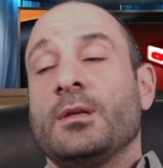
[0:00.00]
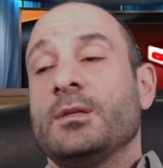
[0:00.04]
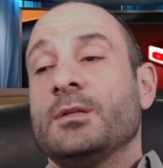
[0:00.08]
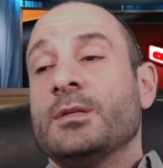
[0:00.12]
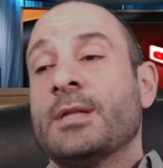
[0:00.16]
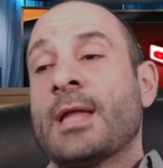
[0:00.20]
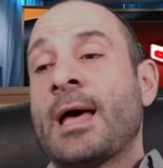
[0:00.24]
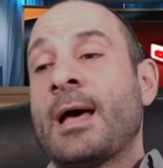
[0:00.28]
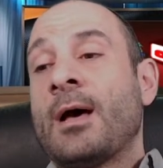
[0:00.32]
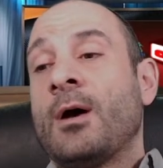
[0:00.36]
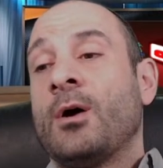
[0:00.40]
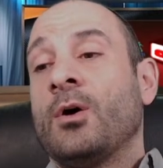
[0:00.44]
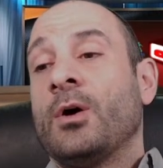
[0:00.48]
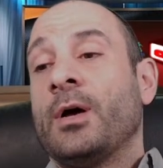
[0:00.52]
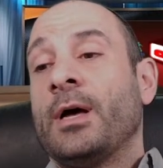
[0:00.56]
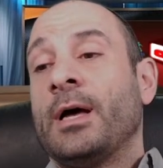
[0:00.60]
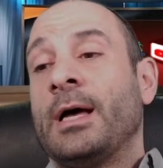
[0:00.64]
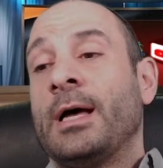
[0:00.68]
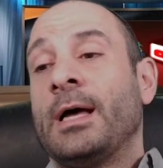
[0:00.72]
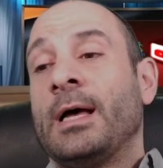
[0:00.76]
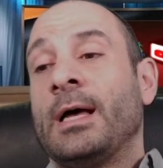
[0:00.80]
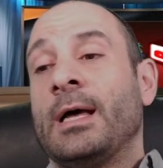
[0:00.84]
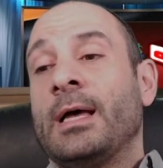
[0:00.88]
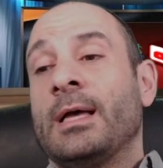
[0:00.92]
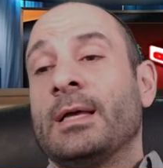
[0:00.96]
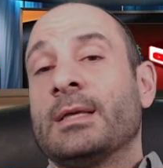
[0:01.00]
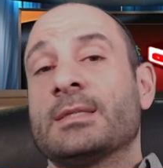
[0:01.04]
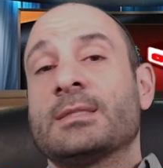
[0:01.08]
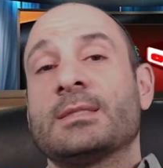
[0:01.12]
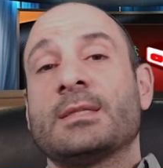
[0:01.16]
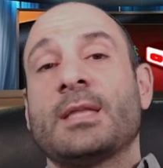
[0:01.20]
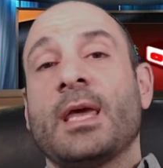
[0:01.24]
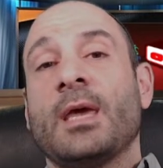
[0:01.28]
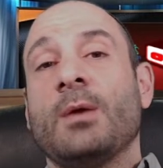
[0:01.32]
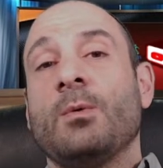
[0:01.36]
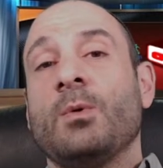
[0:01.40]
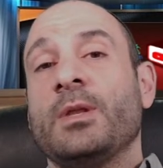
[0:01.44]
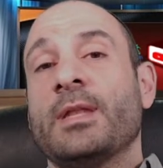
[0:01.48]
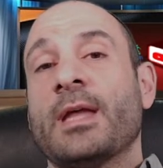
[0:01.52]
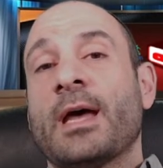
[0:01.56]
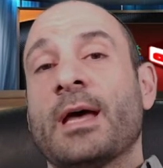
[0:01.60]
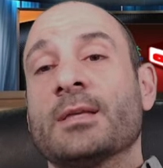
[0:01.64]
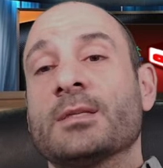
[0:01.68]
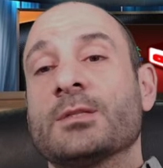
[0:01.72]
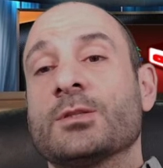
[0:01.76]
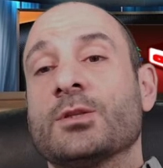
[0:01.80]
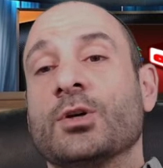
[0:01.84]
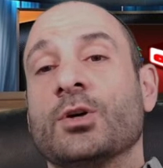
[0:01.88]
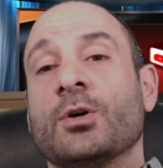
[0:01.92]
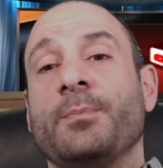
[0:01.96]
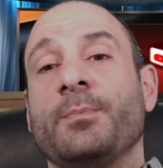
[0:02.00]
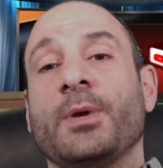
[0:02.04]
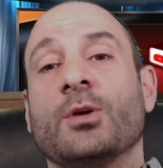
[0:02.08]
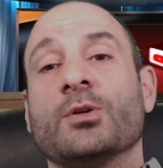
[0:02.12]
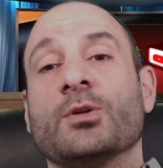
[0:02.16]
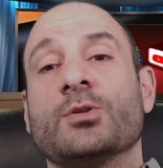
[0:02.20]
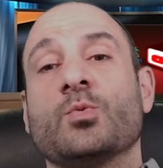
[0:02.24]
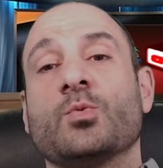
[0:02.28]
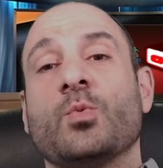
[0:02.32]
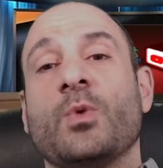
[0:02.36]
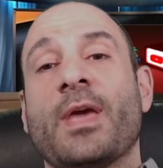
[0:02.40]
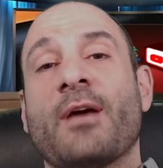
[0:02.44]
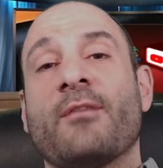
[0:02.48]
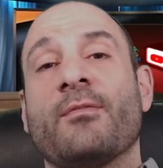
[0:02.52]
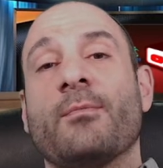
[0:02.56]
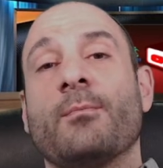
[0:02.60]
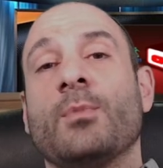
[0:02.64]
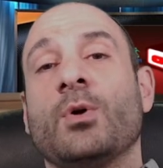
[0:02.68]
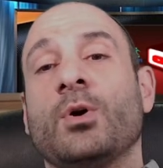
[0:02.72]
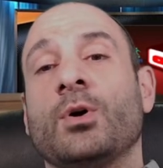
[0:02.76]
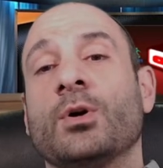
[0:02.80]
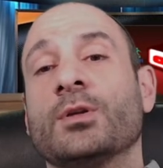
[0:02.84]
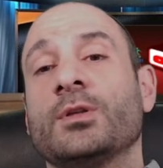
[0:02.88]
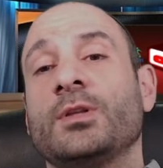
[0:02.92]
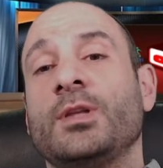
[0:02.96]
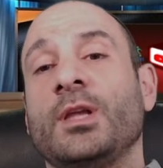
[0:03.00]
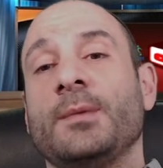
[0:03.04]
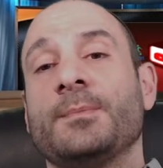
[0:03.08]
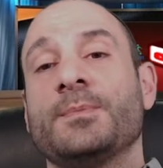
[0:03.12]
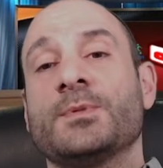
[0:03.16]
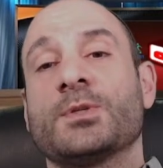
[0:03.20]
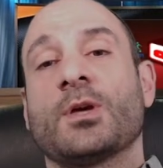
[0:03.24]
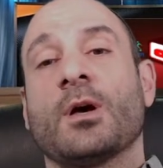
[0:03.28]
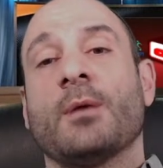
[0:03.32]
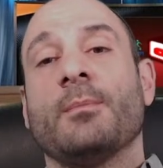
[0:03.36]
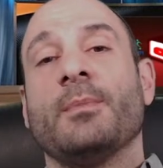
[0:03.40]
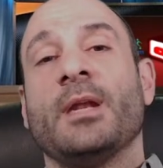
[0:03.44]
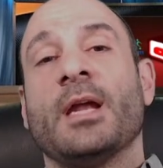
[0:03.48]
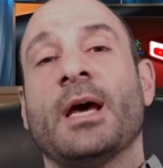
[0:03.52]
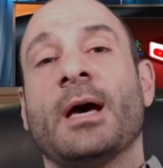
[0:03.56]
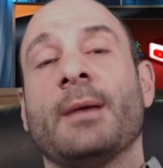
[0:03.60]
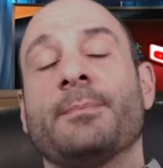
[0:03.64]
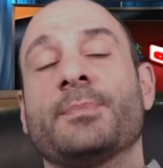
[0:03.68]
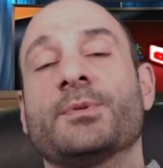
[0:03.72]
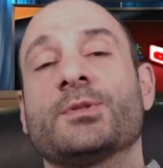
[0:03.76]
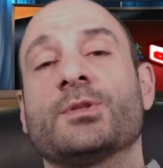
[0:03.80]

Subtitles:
Now, stay with us though, because we have more tips coming up.